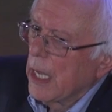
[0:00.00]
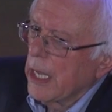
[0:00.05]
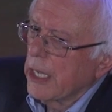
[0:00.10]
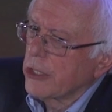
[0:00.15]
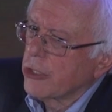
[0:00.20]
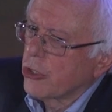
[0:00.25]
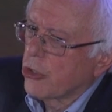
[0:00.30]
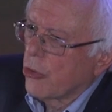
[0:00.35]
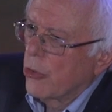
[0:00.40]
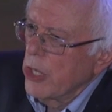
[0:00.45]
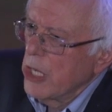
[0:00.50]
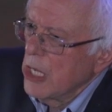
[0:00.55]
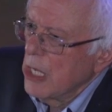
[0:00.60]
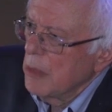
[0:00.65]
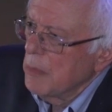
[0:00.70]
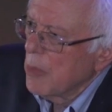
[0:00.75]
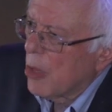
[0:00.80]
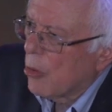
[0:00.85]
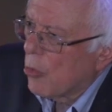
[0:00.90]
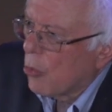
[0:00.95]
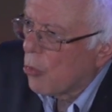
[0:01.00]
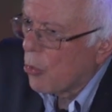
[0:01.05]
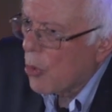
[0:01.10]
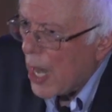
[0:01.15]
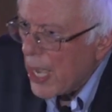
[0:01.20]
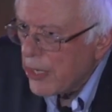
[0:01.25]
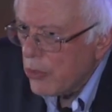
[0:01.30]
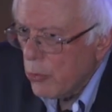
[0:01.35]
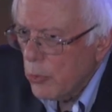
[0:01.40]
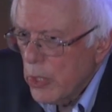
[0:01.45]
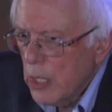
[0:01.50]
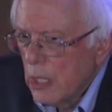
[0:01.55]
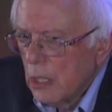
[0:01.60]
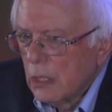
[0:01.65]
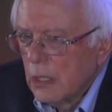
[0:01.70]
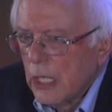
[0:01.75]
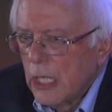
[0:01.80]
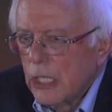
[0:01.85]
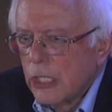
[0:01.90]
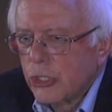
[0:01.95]
extreme
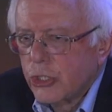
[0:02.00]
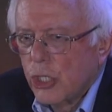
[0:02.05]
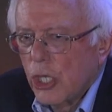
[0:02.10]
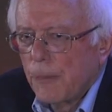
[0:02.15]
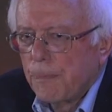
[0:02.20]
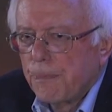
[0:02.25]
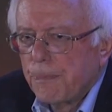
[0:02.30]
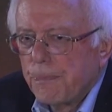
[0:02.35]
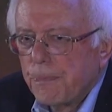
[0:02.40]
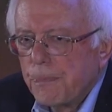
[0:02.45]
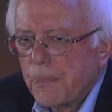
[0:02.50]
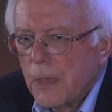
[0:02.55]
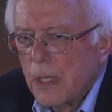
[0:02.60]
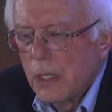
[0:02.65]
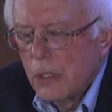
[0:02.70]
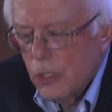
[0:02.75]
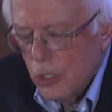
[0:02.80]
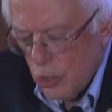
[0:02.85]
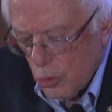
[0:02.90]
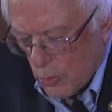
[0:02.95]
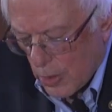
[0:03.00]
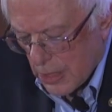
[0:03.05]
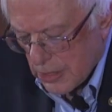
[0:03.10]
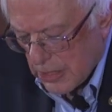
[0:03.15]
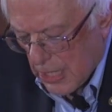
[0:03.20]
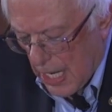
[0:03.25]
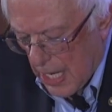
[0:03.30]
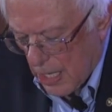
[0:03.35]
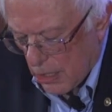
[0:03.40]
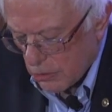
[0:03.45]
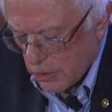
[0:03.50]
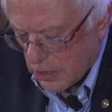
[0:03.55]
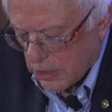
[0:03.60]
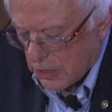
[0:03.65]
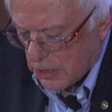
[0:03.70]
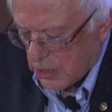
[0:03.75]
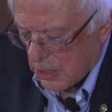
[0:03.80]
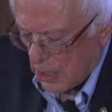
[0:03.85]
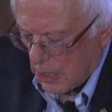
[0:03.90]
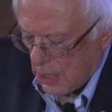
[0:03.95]
right-wing leadership in the U.S.
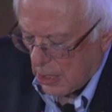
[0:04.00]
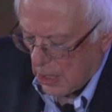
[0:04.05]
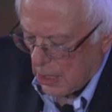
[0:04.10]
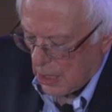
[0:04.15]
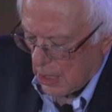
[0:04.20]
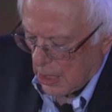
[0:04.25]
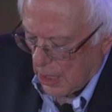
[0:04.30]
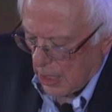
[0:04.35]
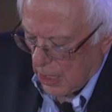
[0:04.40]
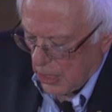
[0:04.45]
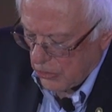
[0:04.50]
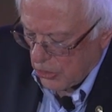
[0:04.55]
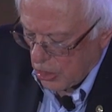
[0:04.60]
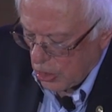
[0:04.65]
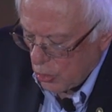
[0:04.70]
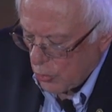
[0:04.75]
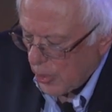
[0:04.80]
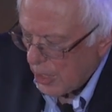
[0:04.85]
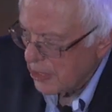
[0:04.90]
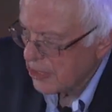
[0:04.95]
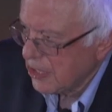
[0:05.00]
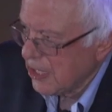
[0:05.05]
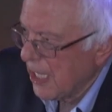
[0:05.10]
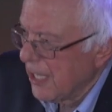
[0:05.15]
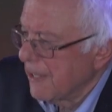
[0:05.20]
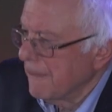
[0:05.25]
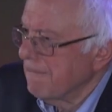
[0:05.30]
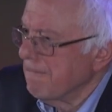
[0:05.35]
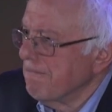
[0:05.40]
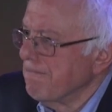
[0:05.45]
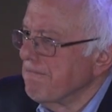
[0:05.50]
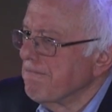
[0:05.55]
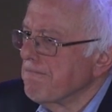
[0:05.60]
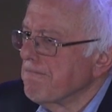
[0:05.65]
House and the U.S. Senate.